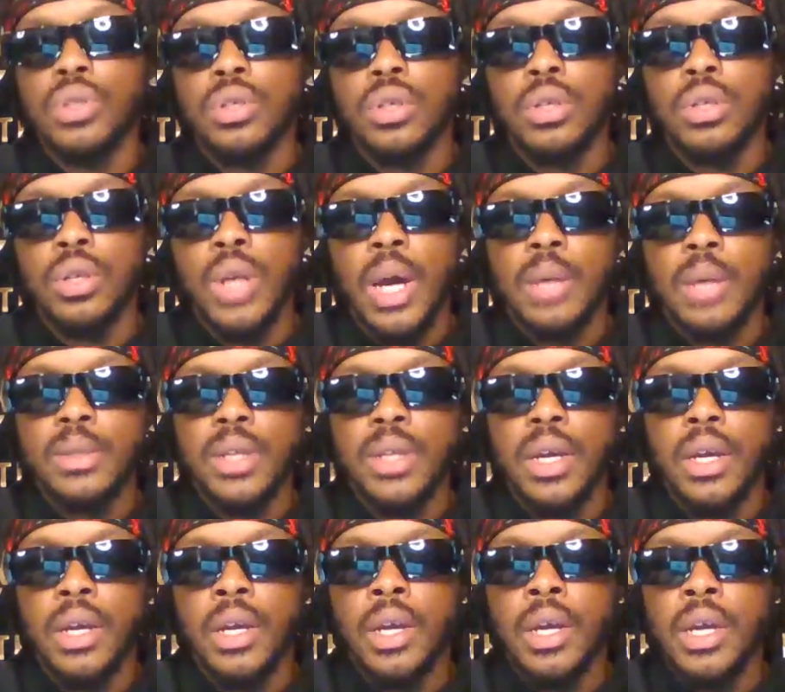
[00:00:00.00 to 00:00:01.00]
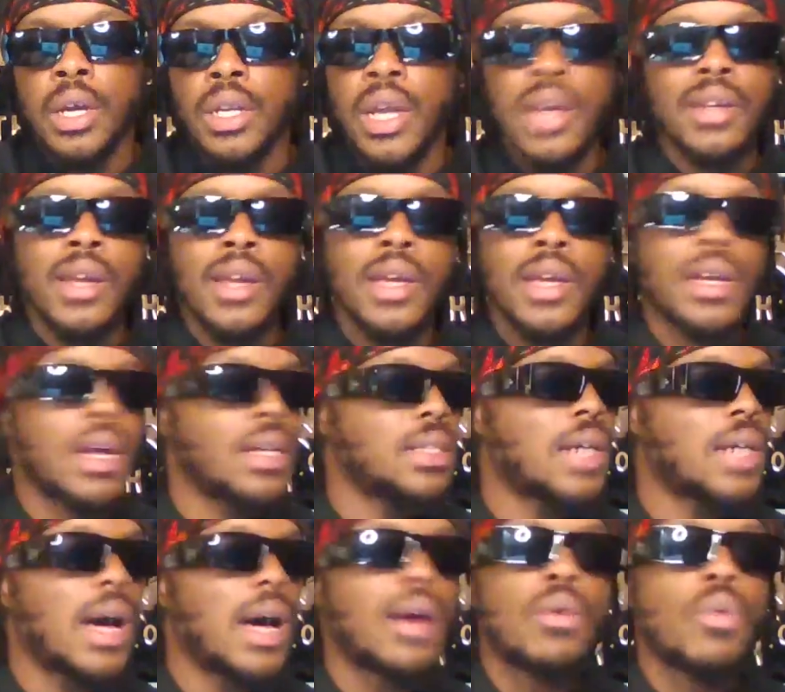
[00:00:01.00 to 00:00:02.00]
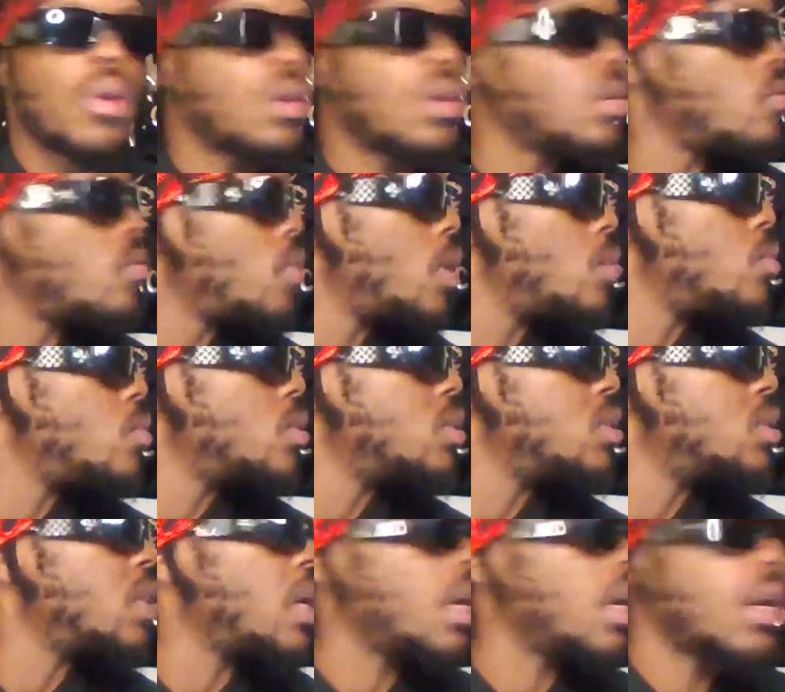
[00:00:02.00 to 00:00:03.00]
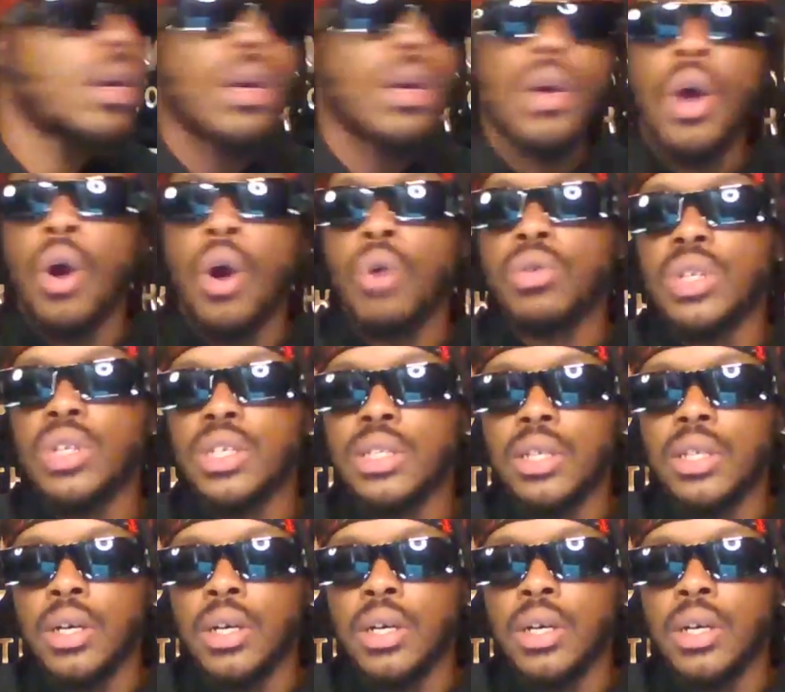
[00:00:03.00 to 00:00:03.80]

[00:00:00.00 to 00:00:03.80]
You know what I'm saying? They tired of walking around with the same holy